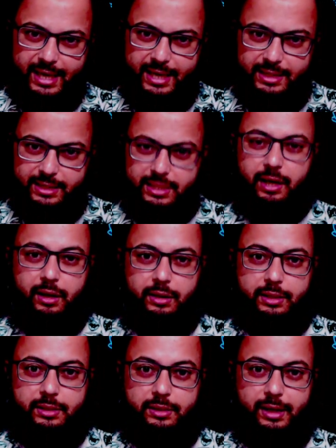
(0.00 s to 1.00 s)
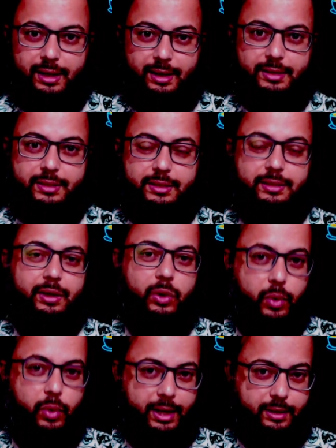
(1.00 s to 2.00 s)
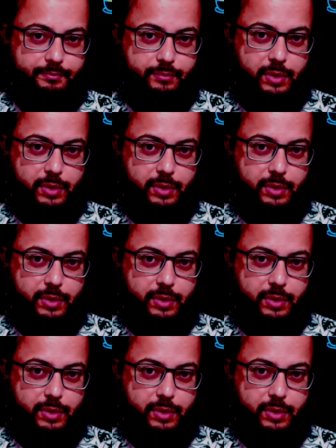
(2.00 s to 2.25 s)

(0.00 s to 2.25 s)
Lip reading: insult against the Queen.